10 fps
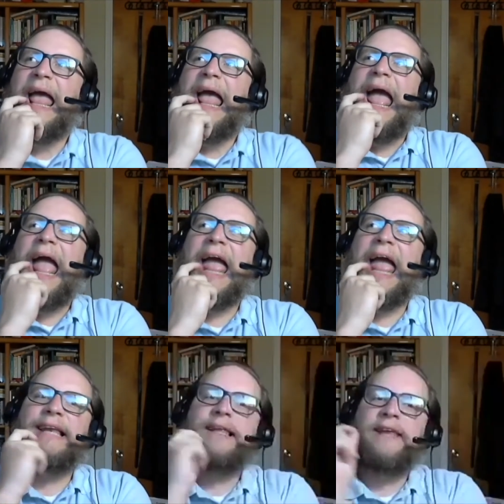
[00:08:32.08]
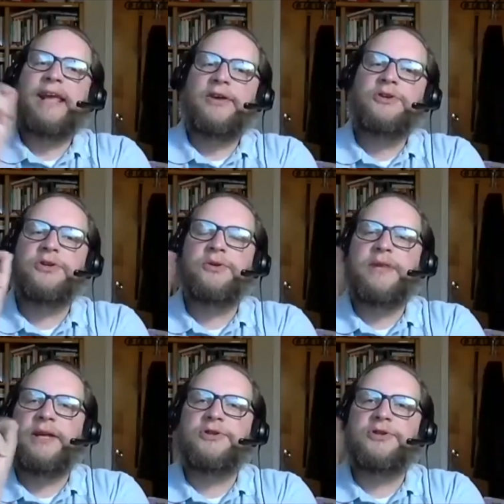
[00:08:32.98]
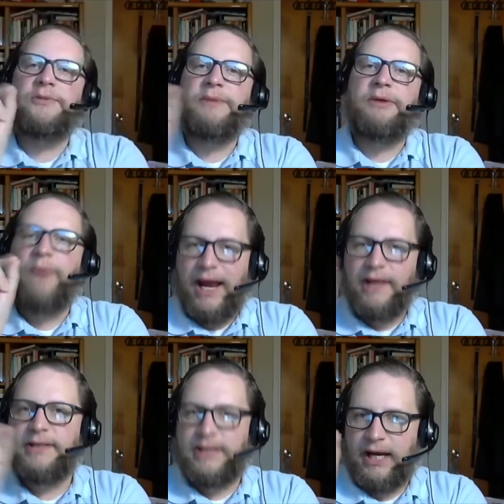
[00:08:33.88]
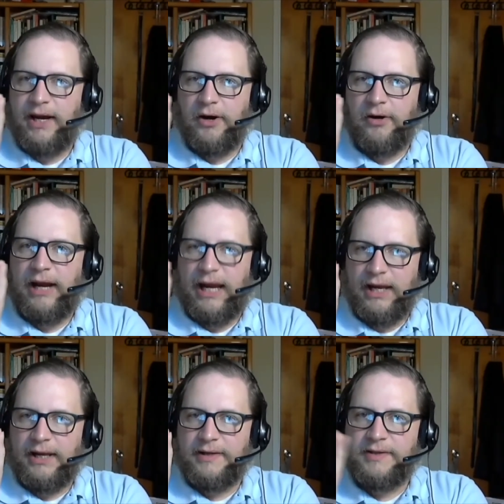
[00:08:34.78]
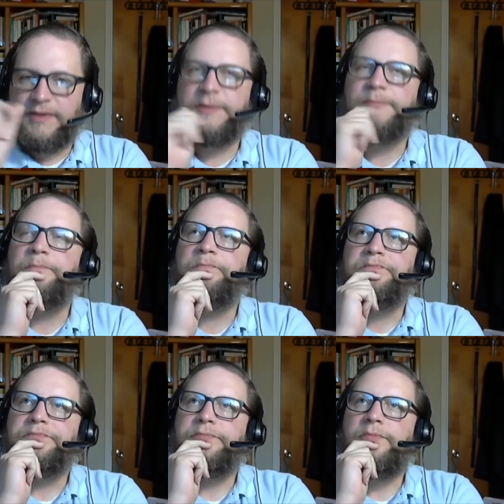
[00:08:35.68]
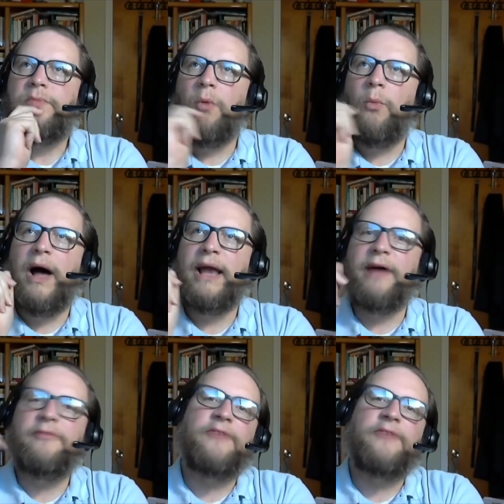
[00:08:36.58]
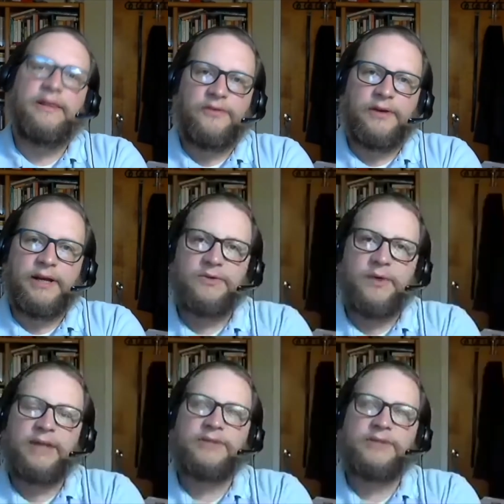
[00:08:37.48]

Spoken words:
And the issue that should be raised here is one of faithfulness, right?